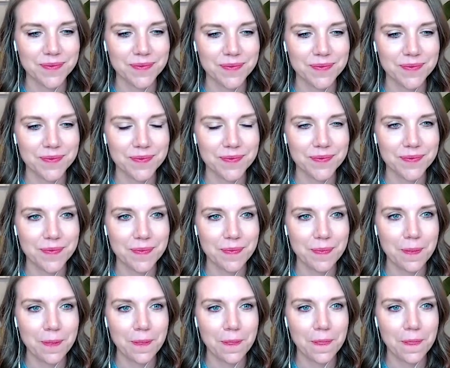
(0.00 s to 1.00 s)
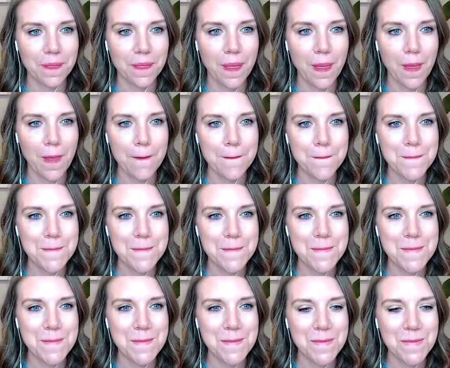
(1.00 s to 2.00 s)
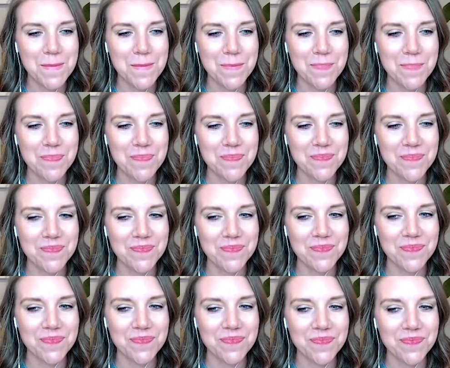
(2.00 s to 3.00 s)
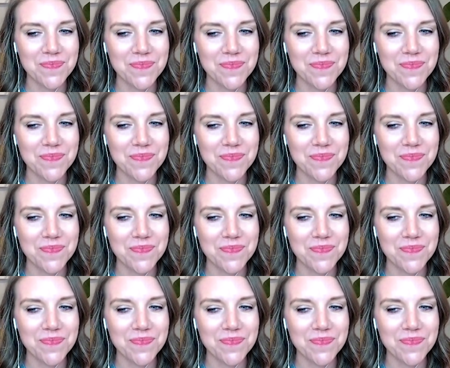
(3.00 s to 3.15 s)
No words are spoken by the person on screen.